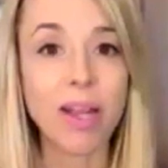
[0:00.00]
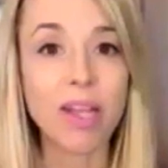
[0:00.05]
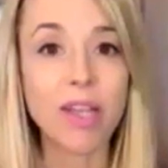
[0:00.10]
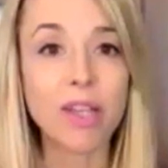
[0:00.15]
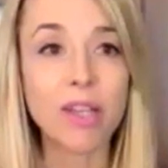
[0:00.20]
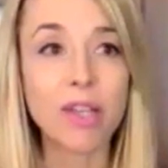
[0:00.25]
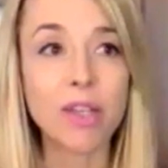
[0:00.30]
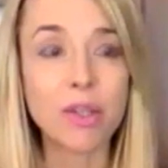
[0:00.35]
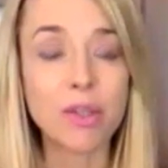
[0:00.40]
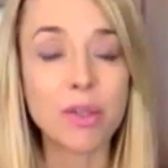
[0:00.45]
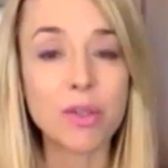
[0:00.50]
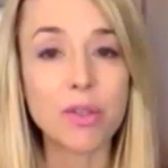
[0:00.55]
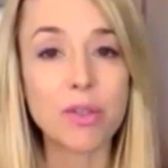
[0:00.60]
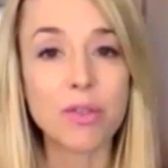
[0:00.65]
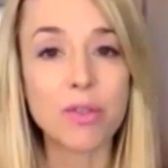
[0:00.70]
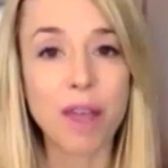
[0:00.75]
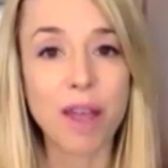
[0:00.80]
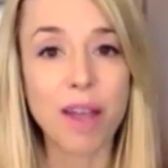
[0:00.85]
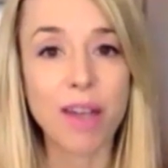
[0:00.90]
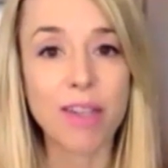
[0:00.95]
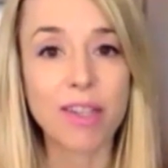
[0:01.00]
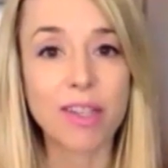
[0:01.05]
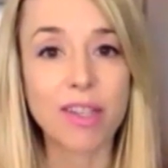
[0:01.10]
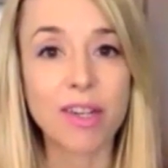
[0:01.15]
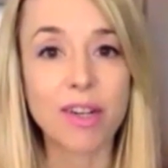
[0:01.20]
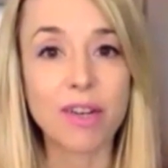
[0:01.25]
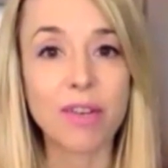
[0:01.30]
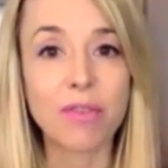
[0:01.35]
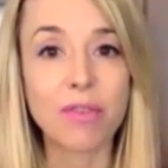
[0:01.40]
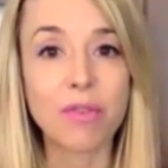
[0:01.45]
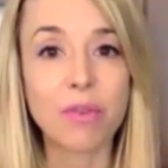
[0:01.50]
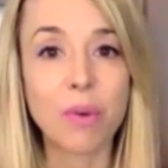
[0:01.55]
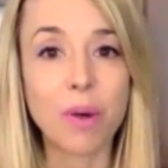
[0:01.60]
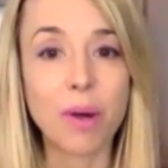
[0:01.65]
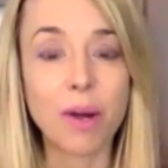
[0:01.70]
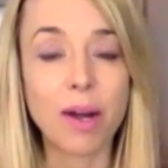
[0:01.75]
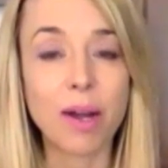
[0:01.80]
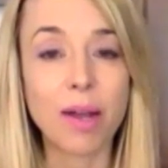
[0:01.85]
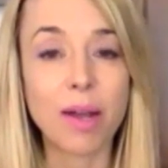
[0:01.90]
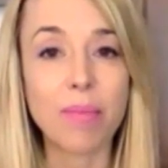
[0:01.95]
huge factor
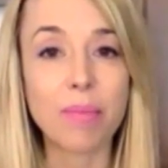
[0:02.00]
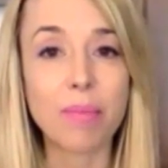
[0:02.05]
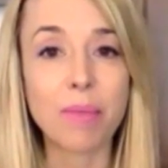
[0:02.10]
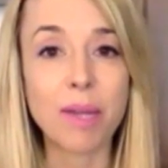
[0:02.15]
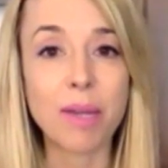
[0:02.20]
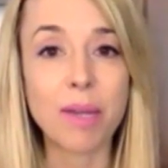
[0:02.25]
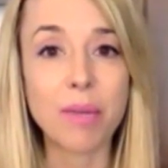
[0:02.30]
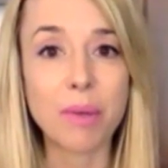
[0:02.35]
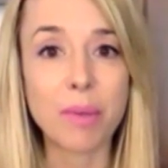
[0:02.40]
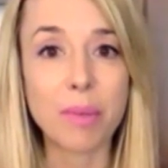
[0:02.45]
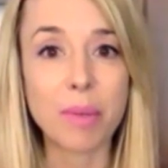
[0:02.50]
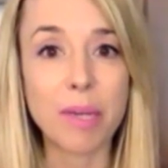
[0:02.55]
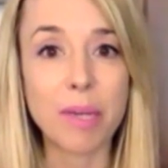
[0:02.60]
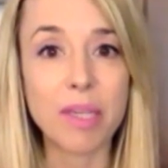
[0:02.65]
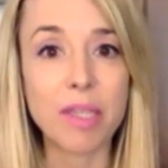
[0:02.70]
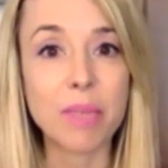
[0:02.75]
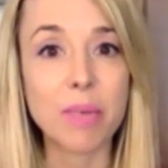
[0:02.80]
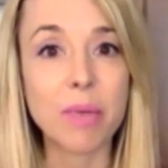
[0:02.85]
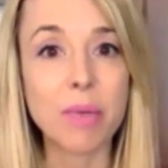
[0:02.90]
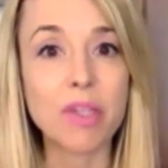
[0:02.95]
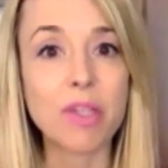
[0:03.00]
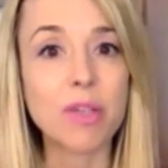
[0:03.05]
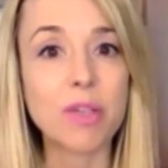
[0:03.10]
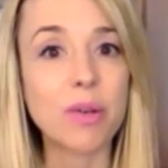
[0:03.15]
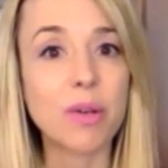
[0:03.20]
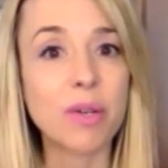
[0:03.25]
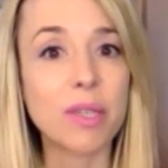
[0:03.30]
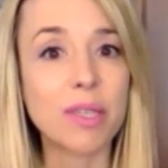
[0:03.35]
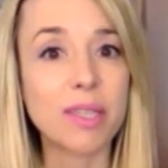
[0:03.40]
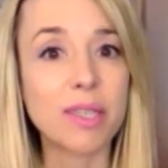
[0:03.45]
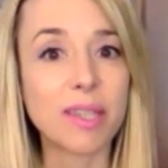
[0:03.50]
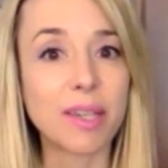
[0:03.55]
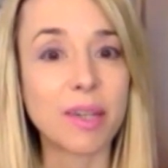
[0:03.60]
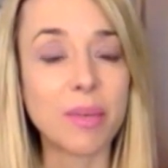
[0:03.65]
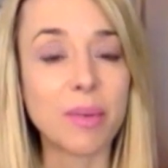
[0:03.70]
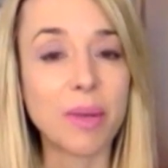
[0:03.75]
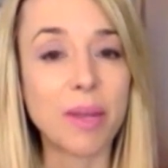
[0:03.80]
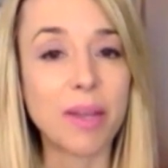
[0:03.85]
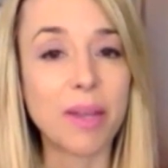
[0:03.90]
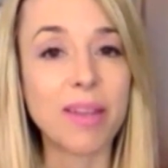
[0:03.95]
for many women, especially who are dealing
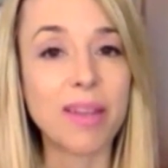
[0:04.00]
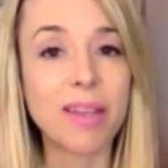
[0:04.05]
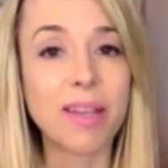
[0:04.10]
with